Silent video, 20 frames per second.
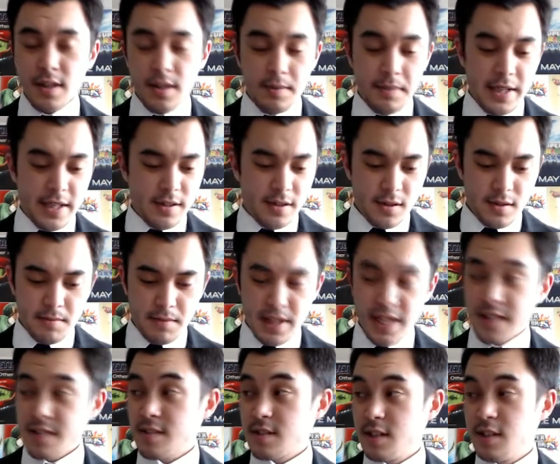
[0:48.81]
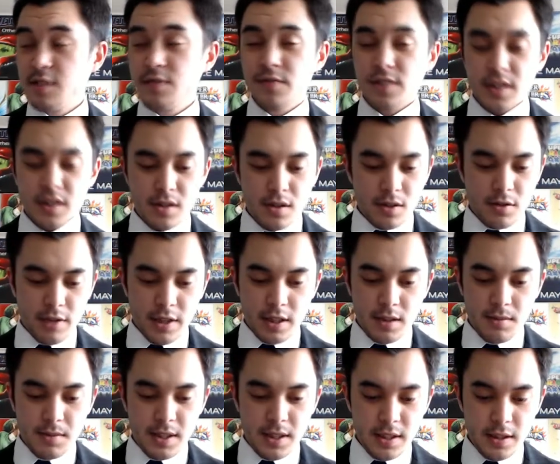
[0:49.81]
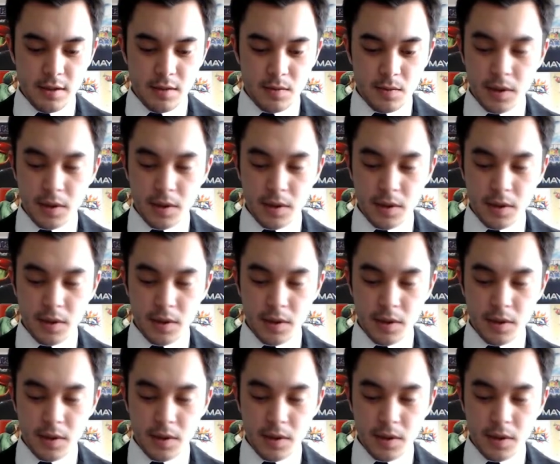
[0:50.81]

the base system by itself is going to be